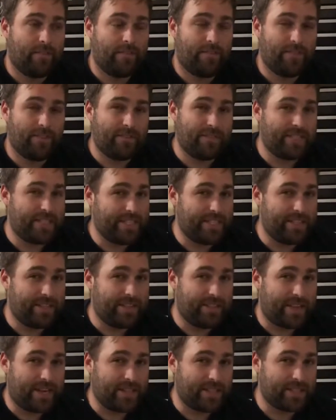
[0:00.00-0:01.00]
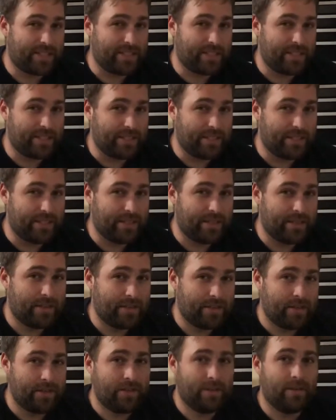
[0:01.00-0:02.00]
$15,000 a year
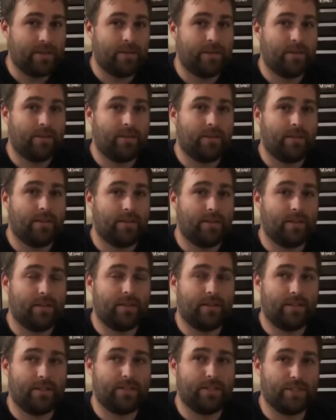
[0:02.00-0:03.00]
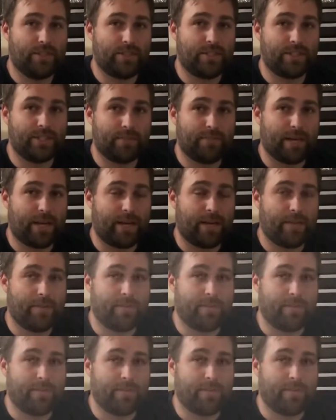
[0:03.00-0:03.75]
just about my